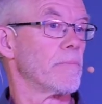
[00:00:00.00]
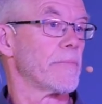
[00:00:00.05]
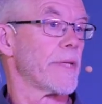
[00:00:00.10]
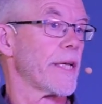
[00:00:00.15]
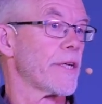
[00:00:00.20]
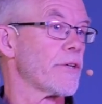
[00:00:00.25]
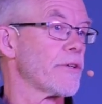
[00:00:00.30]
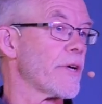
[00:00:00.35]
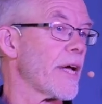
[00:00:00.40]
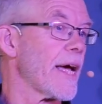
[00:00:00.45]

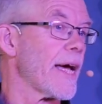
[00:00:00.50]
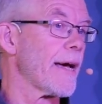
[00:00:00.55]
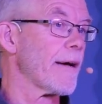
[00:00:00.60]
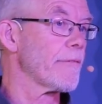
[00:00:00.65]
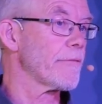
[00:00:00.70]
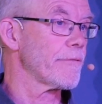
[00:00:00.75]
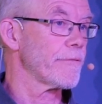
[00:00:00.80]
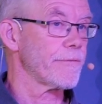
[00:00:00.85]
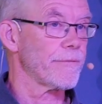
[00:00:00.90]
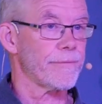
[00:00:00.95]
They don't
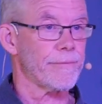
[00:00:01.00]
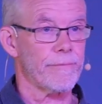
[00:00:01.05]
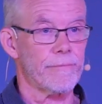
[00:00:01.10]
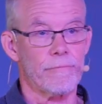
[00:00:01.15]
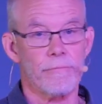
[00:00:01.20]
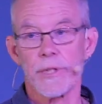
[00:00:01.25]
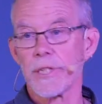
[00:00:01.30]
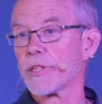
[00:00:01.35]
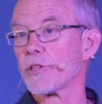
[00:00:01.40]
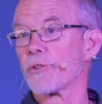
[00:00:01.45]
have
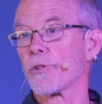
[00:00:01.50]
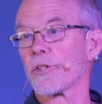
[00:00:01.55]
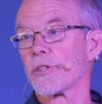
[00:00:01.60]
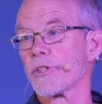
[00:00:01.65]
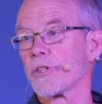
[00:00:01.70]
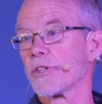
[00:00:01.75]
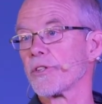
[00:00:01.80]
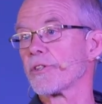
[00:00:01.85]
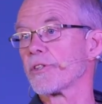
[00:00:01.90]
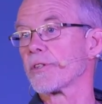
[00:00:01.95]

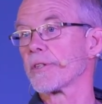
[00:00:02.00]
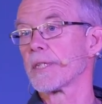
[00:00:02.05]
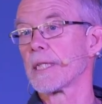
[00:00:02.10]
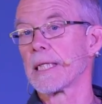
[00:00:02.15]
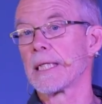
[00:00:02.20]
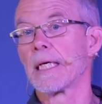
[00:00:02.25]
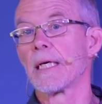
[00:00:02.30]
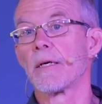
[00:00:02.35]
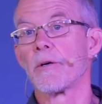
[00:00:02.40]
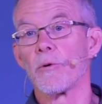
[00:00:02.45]
resources.
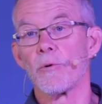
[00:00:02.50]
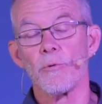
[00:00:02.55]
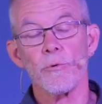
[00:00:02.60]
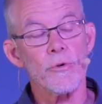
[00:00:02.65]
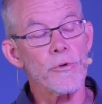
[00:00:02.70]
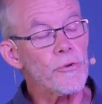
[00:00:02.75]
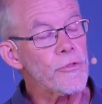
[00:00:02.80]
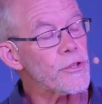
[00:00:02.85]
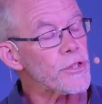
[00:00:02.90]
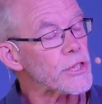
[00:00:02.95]

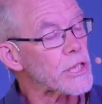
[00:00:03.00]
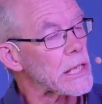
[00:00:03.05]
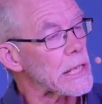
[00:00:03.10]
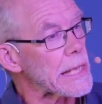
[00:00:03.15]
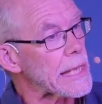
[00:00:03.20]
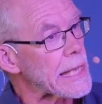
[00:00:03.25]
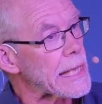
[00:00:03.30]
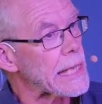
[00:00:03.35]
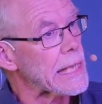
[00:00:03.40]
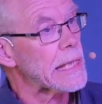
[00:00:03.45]
Ruth is
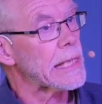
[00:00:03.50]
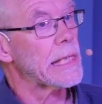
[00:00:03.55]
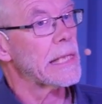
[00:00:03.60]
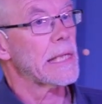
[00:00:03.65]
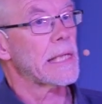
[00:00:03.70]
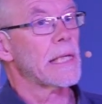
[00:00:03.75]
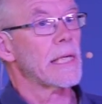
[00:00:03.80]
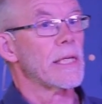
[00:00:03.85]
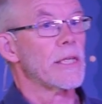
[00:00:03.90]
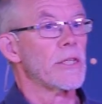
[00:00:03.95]
gleaning.
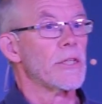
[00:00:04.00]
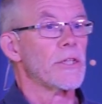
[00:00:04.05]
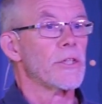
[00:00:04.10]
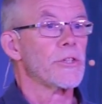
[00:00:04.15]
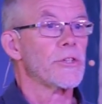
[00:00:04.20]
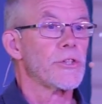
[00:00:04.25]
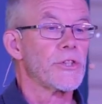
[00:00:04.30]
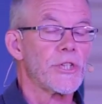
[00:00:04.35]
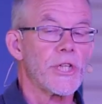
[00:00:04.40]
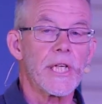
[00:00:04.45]

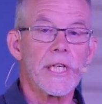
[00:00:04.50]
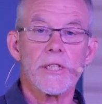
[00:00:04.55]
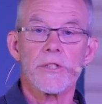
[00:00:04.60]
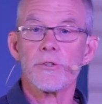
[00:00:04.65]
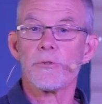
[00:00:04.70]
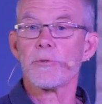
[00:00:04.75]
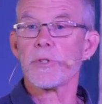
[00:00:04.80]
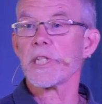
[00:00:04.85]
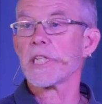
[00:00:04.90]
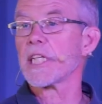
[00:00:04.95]
She
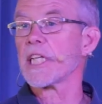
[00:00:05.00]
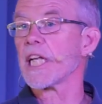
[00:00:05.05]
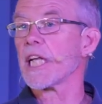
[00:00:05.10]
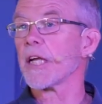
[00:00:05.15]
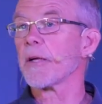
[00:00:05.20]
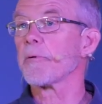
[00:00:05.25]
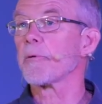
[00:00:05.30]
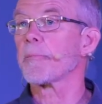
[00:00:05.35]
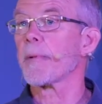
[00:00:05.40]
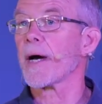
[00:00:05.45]
is
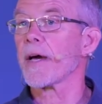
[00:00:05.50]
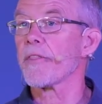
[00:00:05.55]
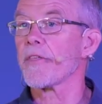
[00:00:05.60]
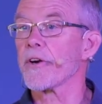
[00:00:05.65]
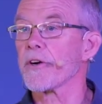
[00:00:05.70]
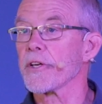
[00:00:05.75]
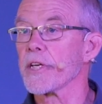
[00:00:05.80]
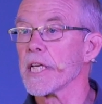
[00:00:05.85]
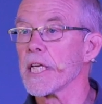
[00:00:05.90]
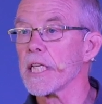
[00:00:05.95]
redeemed by
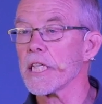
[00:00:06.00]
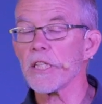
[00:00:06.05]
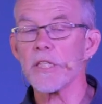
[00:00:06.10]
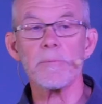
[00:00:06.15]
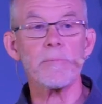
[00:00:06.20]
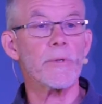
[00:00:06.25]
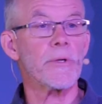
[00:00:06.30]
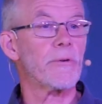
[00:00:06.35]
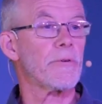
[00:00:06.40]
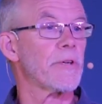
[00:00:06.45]
their
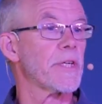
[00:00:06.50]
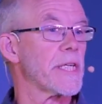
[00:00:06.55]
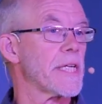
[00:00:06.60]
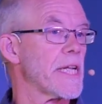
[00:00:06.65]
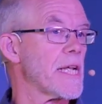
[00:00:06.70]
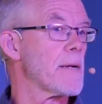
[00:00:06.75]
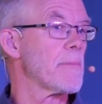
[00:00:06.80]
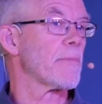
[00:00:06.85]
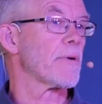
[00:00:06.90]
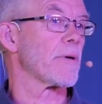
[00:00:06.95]
kinsman
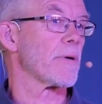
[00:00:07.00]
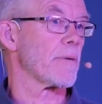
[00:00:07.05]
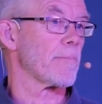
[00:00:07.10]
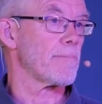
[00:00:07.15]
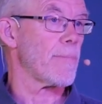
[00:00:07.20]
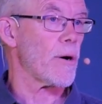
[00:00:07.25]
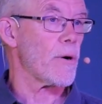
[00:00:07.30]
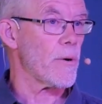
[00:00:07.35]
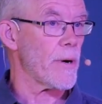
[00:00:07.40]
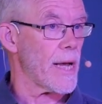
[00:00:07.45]
redeemer,
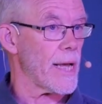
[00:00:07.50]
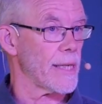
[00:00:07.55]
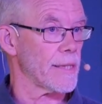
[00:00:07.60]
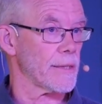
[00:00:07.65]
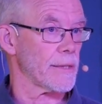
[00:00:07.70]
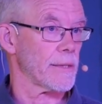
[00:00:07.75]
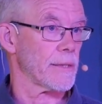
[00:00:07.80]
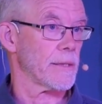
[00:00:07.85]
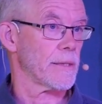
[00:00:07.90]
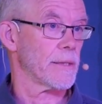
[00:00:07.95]

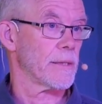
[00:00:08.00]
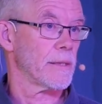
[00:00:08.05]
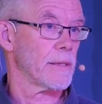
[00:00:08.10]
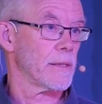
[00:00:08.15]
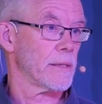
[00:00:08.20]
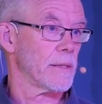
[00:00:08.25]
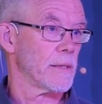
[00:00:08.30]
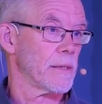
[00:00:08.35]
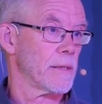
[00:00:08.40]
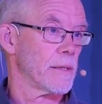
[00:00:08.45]
Boaz.
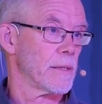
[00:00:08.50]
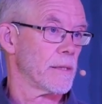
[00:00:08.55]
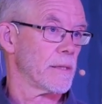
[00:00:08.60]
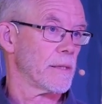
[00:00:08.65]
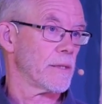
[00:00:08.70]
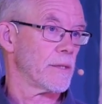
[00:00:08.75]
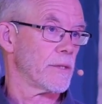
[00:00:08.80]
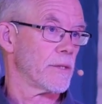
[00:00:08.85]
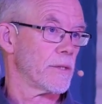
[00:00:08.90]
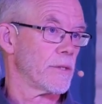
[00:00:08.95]

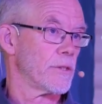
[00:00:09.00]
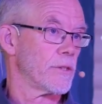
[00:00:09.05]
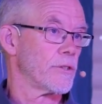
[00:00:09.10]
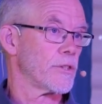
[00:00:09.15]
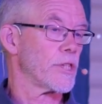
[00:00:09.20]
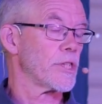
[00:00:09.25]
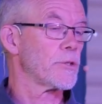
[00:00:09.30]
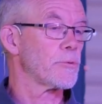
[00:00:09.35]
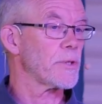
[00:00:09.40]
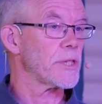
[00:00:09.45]

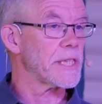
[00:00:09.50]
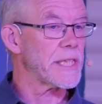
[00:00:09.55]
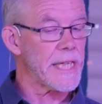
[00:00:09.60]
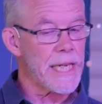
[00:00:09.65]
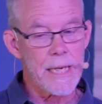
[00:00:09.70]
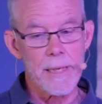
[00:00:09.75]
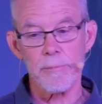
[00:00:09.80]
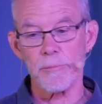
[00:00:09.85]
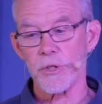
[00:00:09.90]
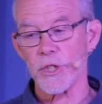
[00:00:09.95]
She's
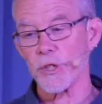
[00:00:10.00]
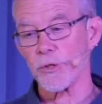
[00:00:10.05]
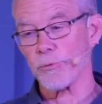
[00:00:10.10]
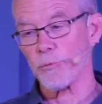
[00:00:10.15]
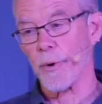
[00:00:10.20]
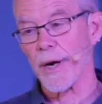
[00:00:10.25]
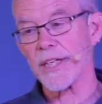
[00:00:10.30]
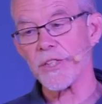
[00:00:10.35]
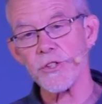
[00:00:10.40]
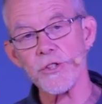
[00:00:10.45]
redeemed. She's
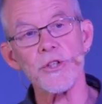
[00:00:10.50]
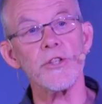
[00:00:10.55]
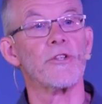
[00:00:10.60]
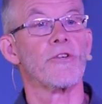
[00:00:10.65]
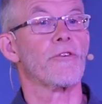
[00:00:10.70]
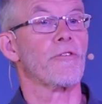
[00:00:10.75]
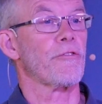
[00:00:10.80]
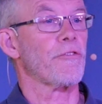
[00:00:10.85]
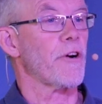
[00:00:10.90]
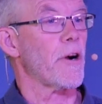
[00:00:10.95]

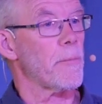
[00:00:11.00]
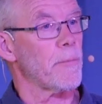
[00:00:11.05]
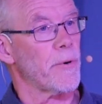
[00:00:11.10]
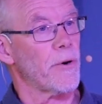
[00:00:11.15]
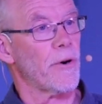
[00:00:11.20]
rescued from